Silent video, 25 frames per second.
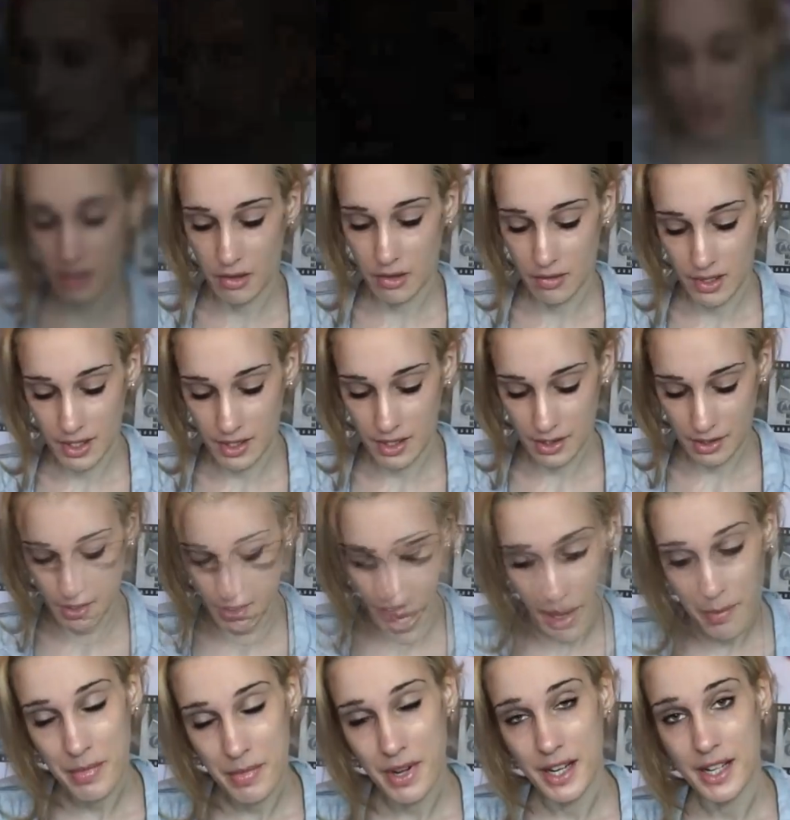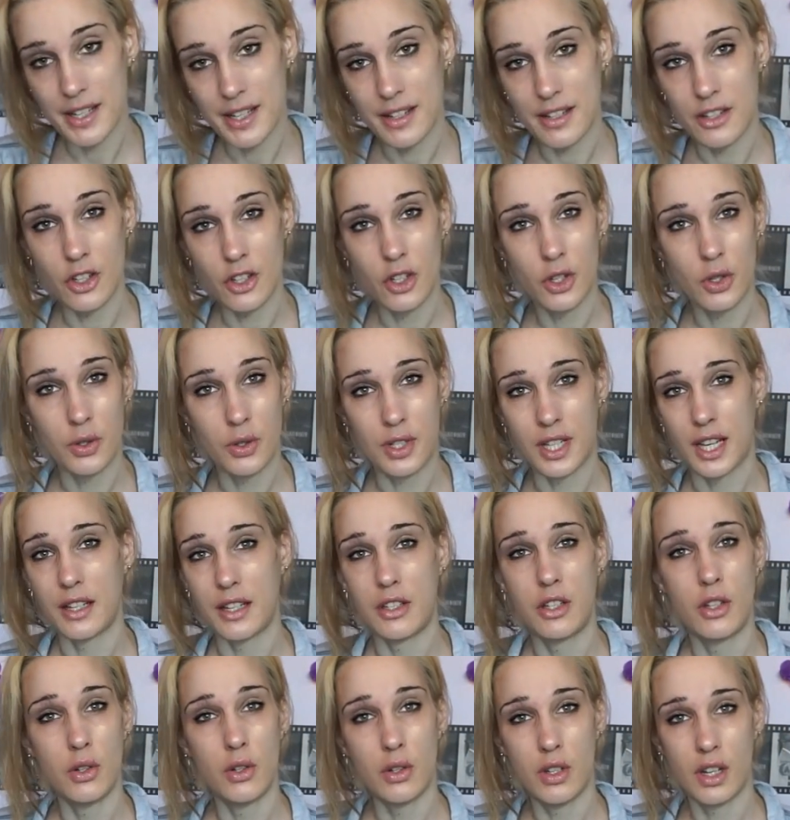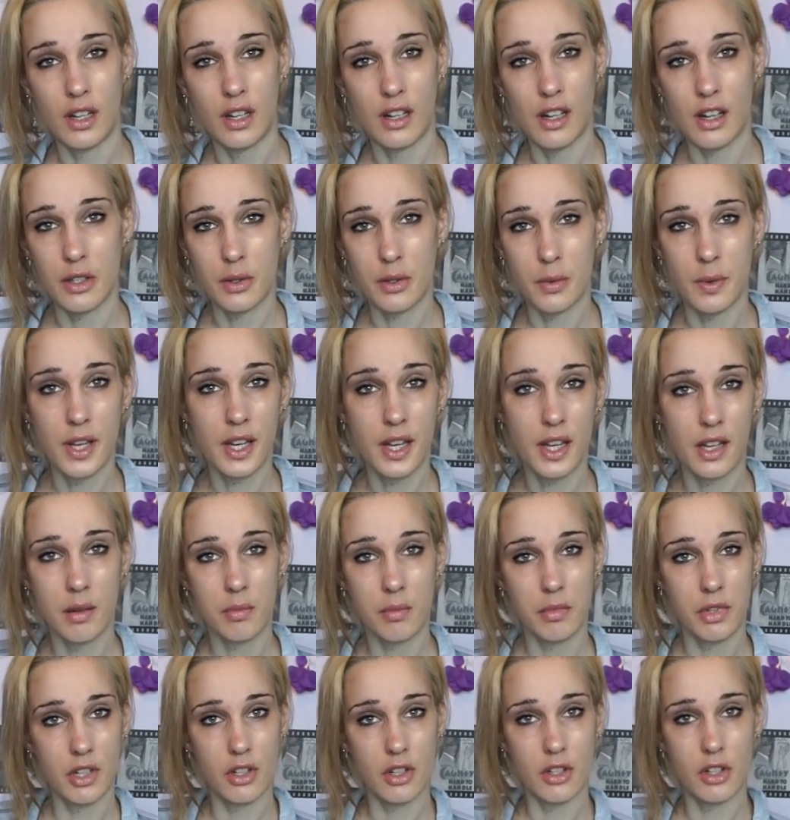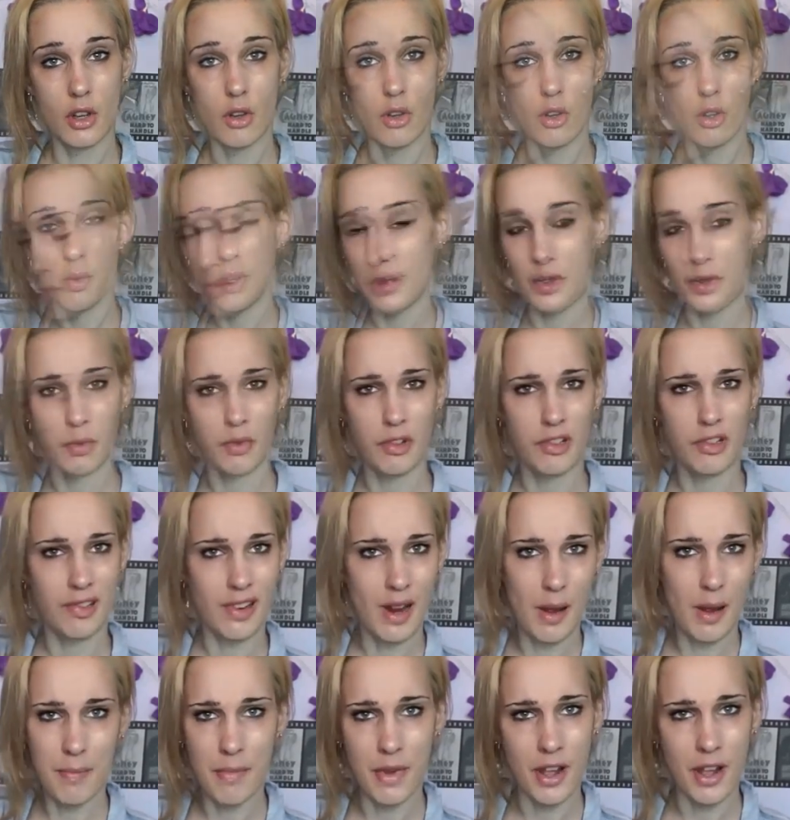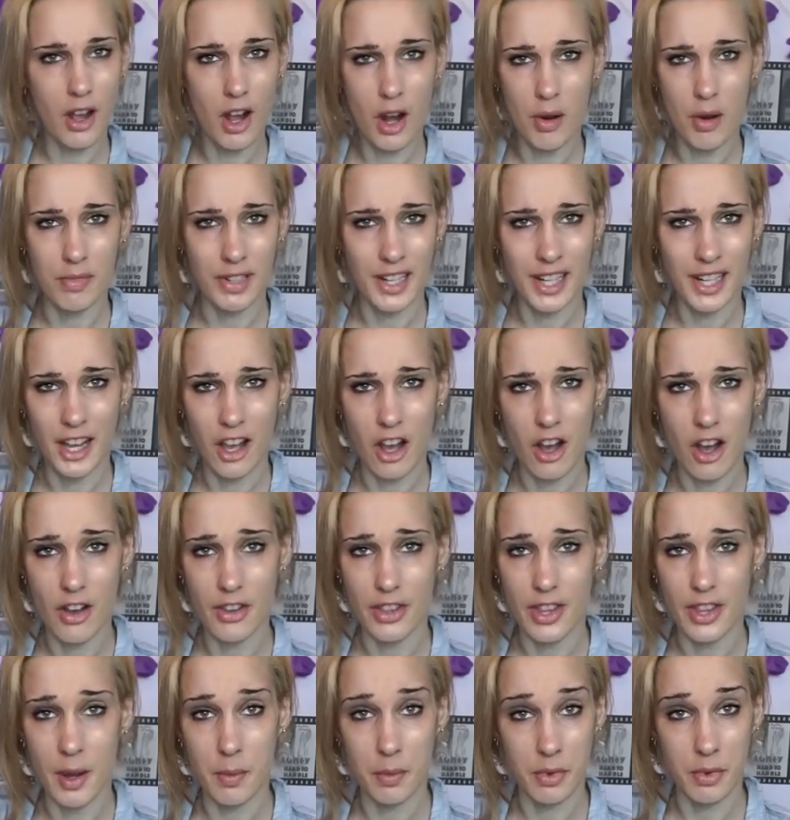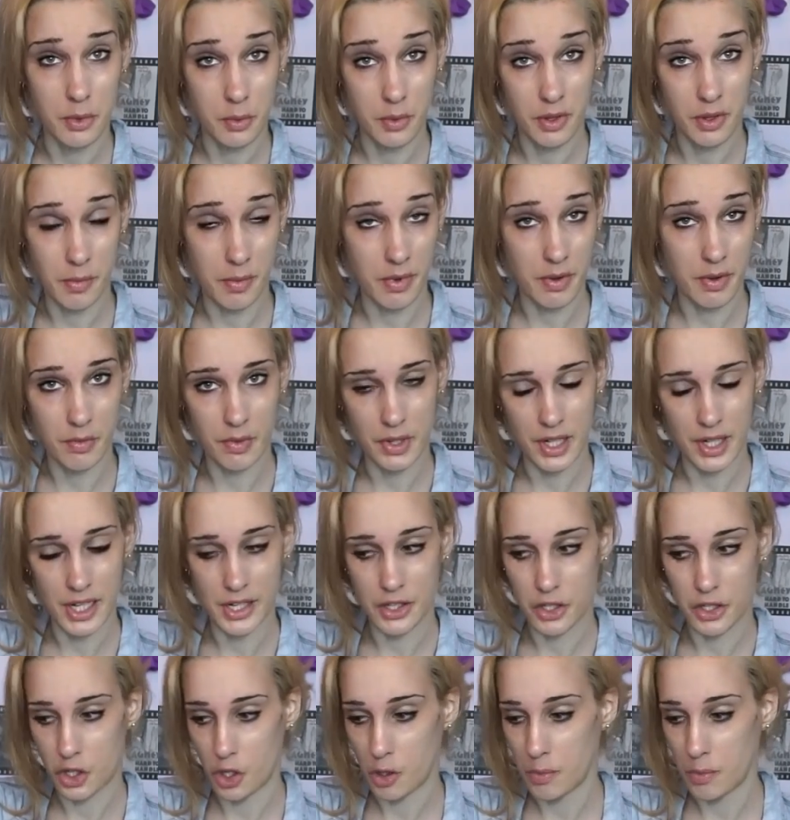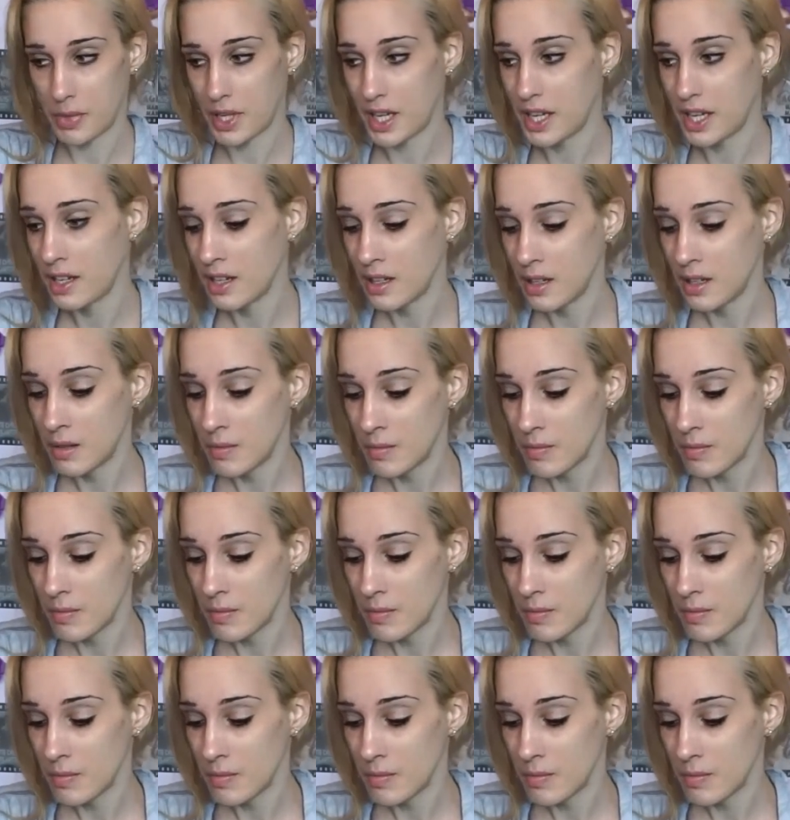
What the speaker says: The other incident, I had my new tattoo done last week and I'm going to show you it. I just grabbed my arm really hard then, which would have been really stupid.